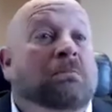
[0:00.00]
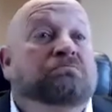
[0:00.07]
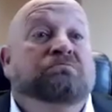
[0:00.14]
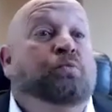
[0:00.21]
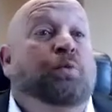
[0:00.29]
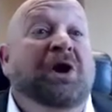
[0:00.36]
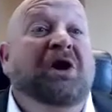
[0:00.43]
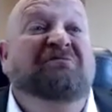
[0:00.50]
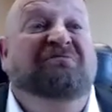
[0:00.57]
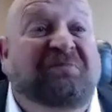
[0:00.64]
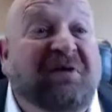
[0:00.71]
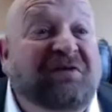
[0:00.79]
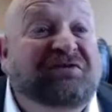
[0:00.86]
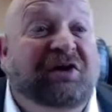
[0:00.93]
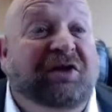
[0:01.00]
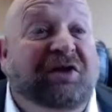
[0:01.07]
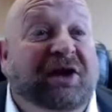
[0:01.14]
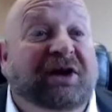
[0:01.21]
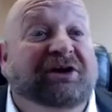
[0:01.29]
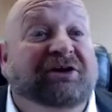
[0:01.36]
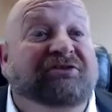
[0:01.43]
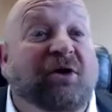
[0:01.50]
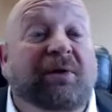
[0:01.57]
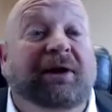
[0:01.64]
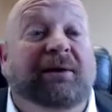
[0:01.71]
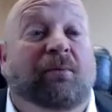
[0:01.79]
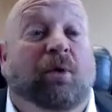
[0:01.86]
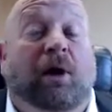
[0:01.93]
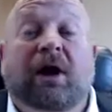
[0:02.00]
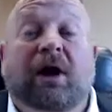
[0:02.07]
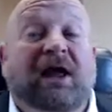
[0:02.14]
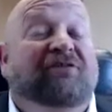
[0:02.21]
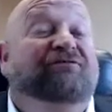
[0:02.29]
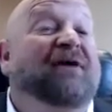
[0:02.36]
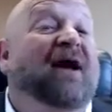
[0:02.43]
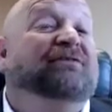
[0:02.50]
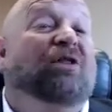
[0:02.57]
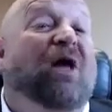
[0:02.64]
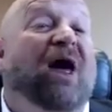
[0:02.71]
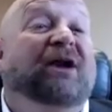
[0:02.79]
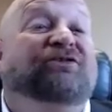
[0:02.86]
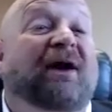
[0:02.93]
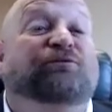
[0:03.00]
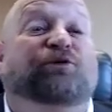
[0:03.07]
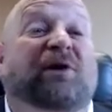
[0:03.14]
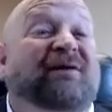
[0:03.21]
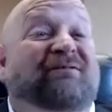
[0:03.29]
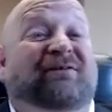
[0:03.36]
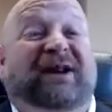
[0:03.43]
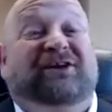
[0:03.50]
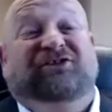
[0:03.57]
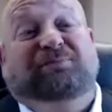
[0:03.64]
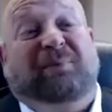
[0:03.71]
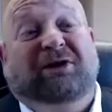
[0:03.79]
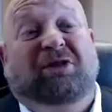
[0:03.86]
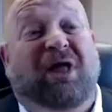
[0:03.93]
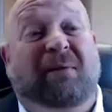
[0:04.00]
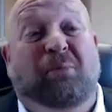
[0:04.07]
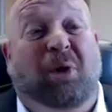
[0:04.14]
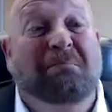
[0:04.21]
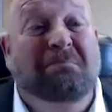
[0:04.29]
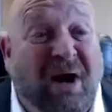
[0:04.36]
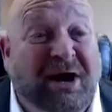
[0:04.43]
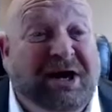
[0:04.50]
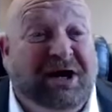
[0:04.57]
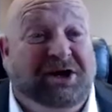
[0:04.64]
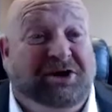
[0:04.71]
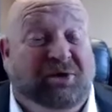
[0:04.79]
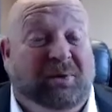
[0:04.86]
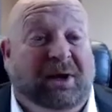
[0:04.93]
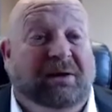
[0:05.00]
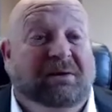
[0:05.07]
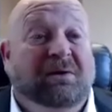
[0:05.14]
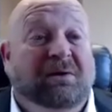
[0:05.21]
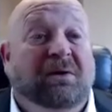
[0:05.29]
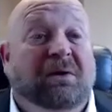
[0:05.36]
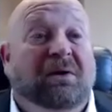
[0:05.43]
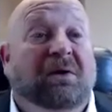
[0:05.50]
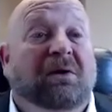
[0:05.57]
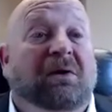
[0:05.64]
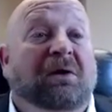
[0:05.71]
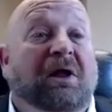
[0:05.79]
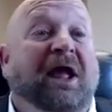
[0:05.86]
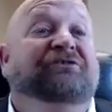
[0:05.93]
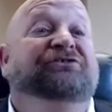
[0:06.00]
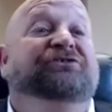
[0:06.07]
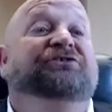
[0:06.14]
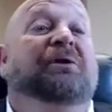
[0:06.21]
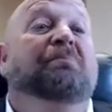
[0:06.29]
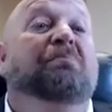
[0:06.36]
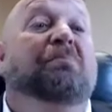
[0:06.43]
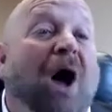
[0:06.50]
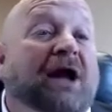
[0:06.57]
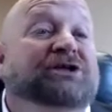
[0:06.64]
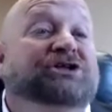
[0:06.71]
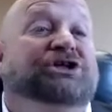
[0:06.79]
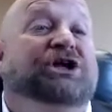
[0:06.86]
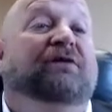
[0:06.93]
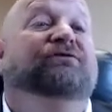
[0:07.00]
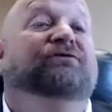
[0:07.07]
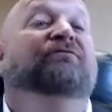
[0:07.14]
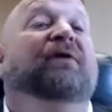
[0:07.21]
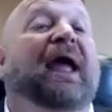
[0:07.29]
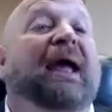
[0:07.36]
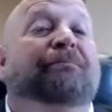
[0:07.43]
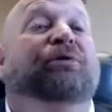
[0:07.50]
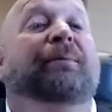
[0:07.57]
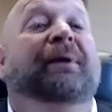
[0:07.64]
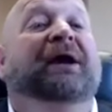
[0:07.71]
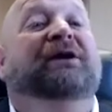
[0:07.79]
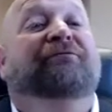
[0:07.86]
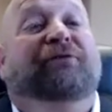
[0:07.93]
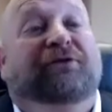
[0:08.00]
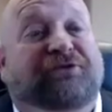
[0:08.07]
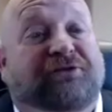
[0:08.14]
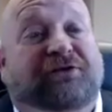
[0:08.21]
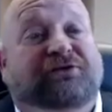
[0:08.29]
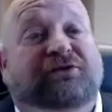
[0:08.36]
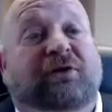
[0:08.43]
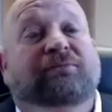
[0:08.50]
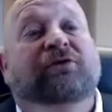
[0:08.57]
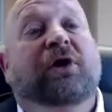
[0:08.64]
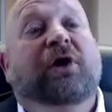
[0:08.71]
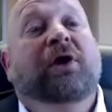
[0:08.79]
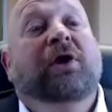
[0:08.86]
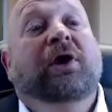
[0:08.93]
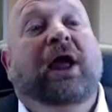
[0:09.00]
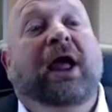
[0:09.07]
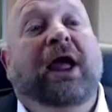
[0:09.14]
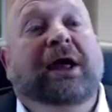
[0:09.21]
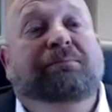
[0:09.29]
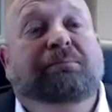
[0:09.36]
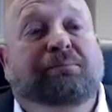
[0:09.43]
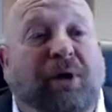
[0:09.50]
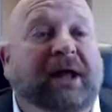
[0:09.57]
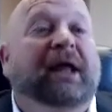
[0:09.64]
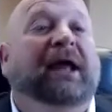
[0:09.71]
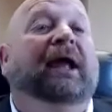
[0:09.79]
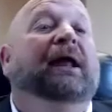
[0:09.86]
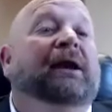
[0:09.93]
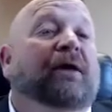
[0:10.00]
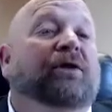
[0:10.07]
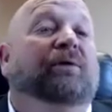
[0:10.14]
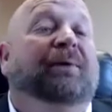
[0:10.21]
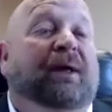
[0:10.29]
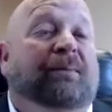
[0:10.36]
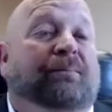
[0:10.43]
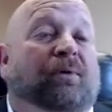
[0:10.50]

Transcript: We don't physically need to do anymore. In fact, a lot of times we don't even need to spend a lot more money to do it. It's the mind shift of implementing different systems and bringing in other people.